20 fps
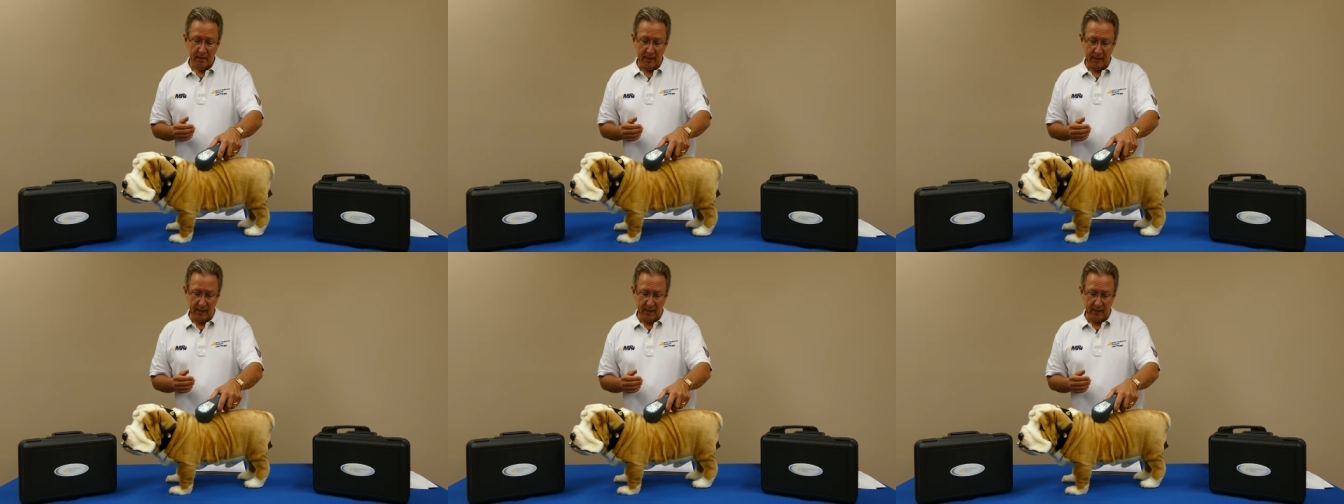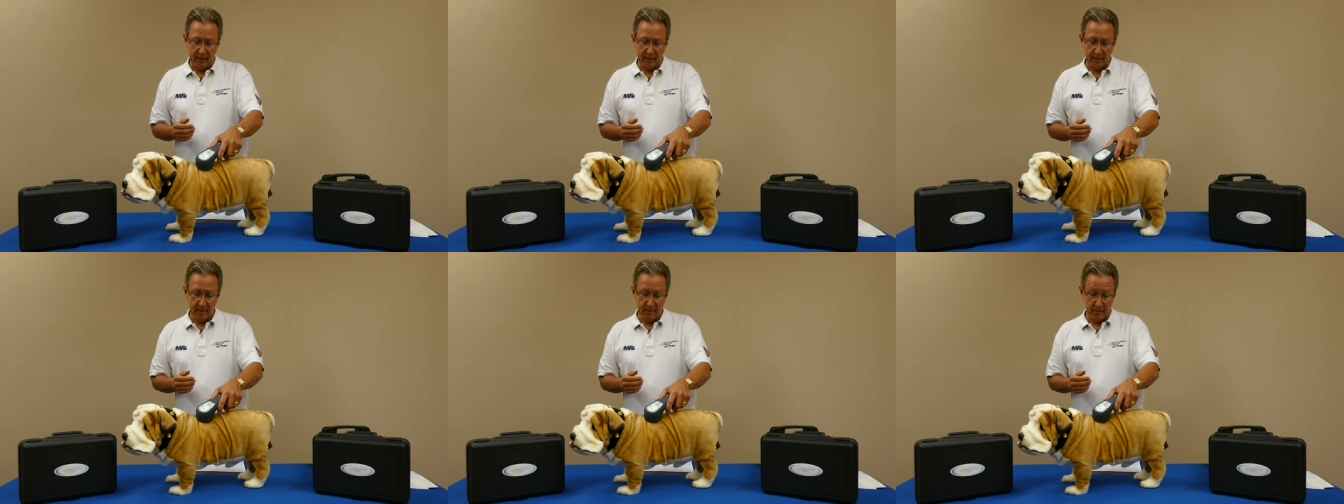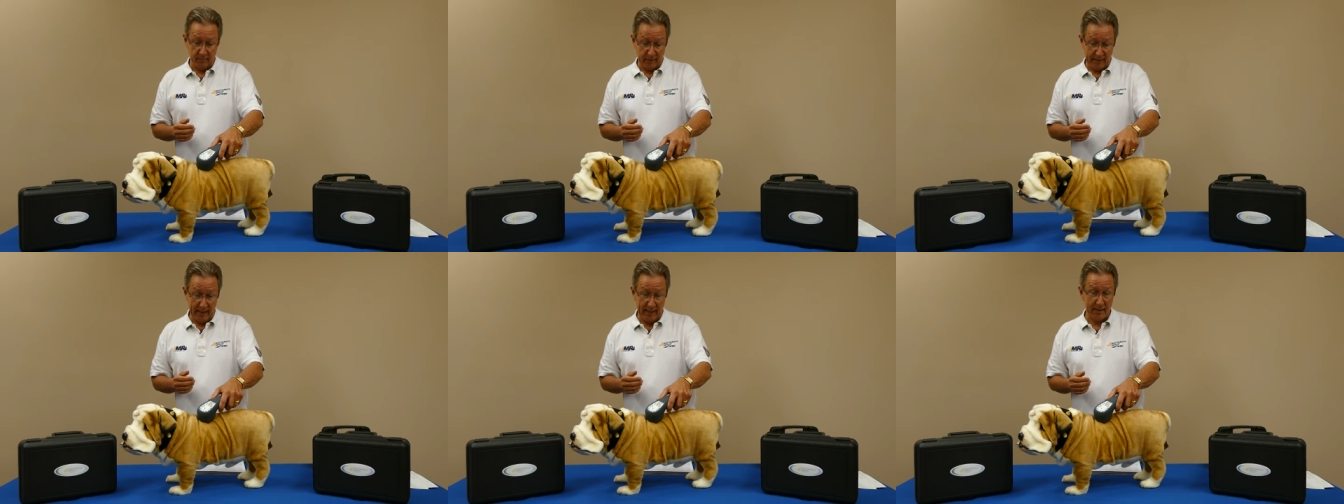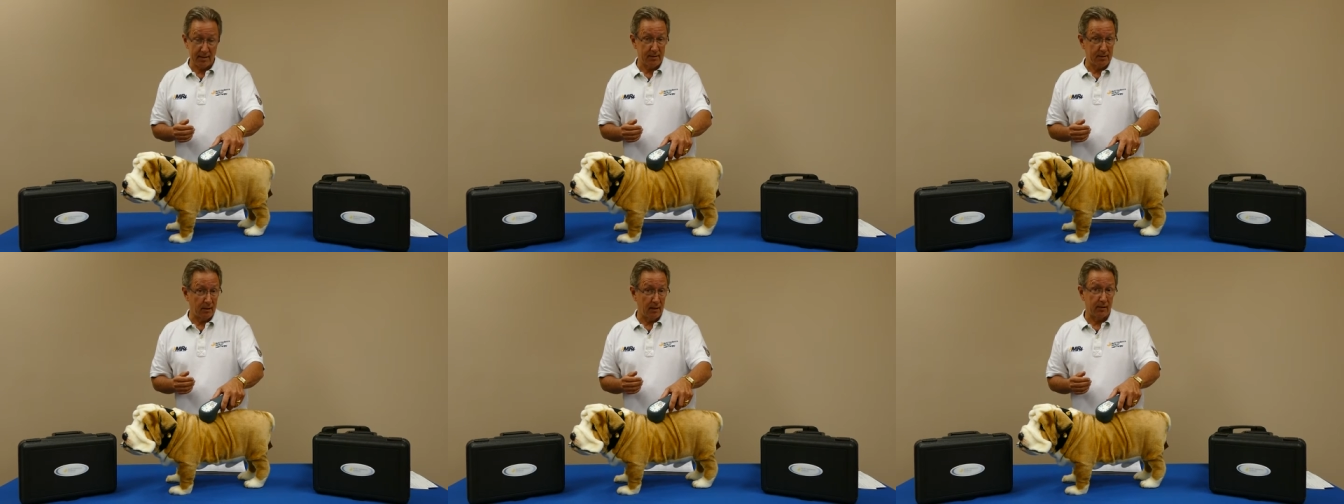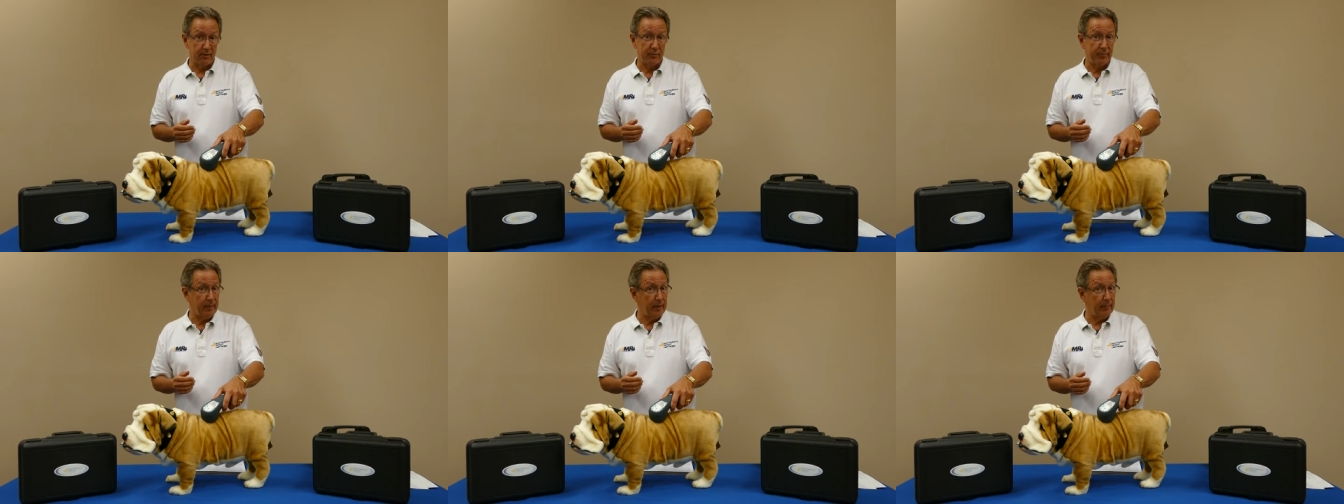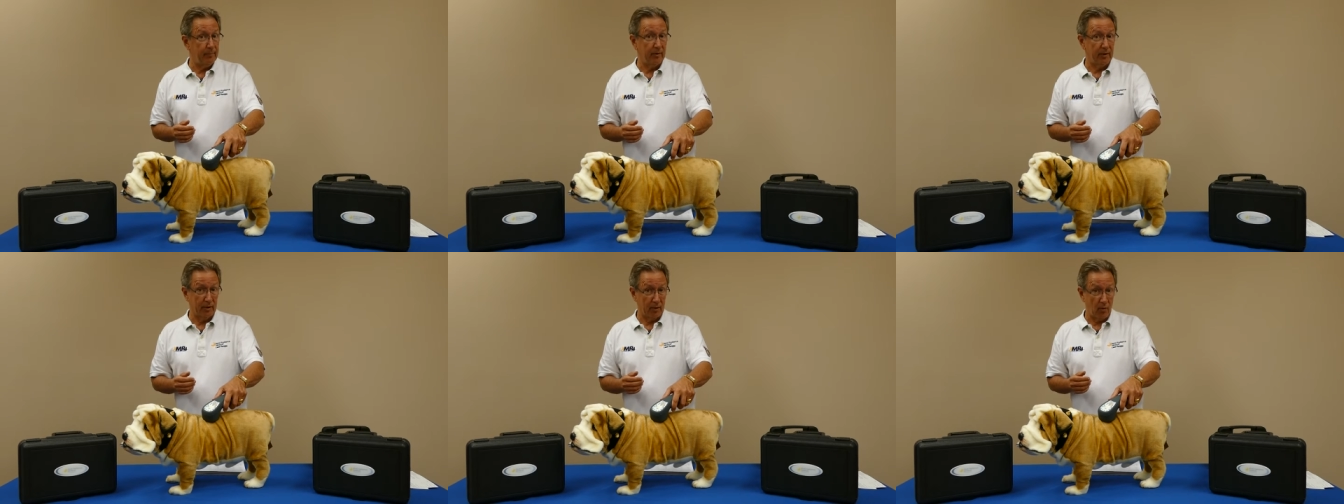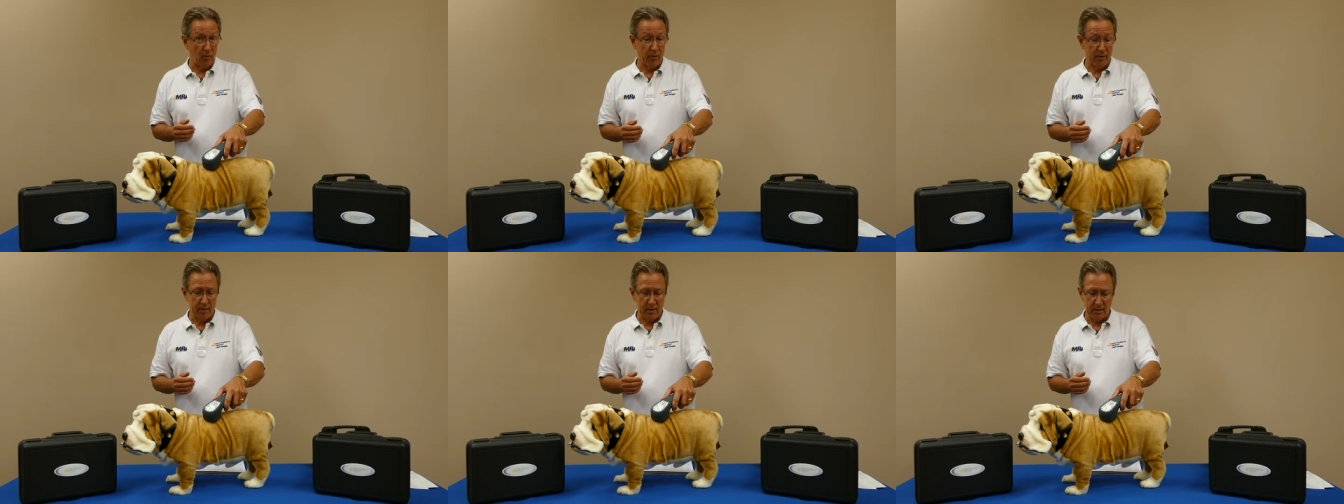And some cats, dogs, people, and
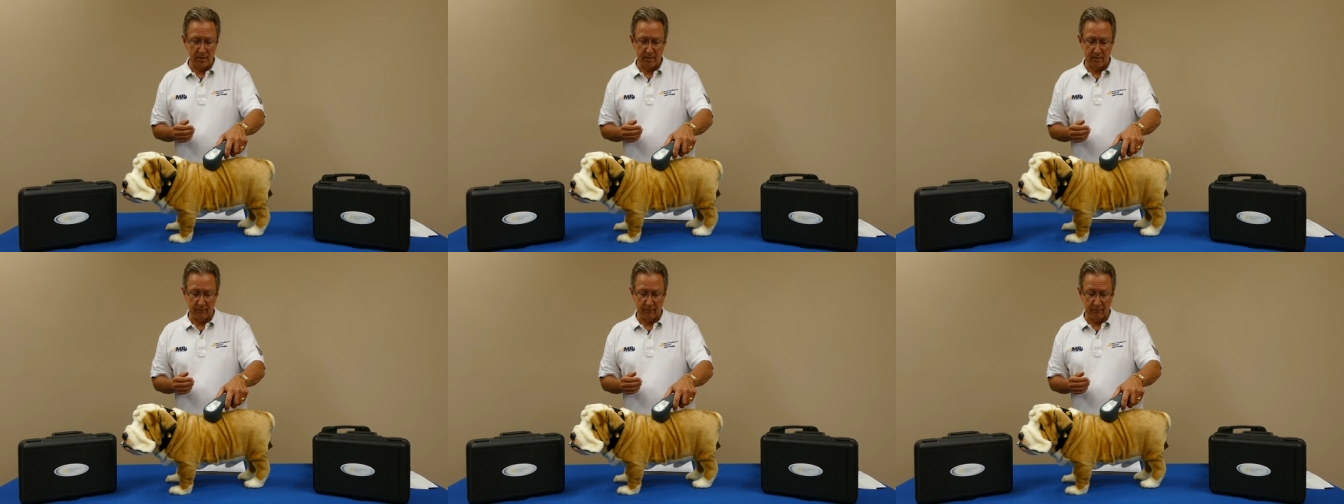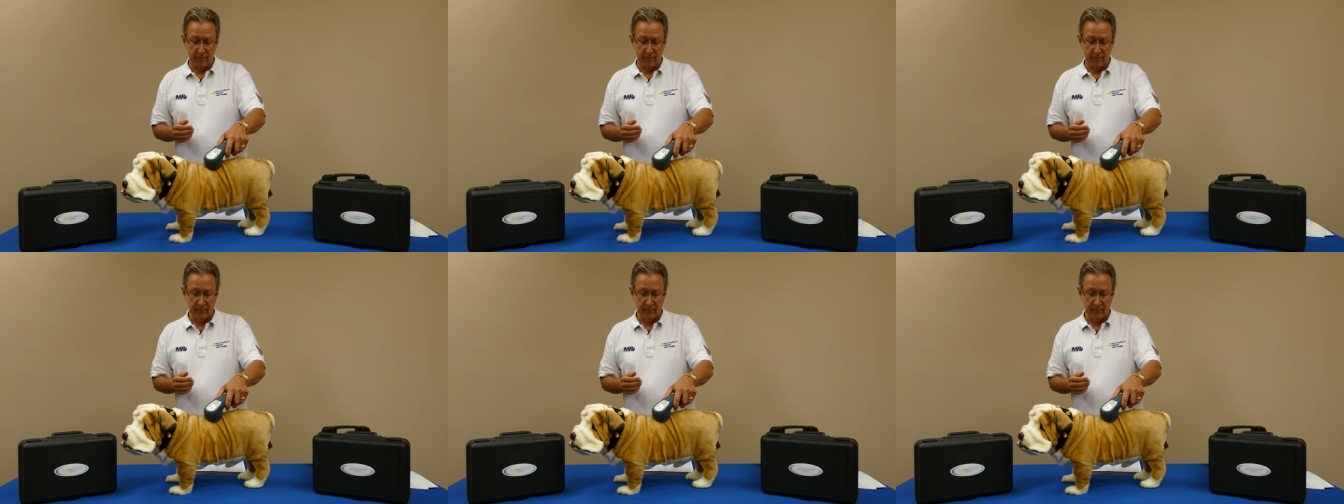horses are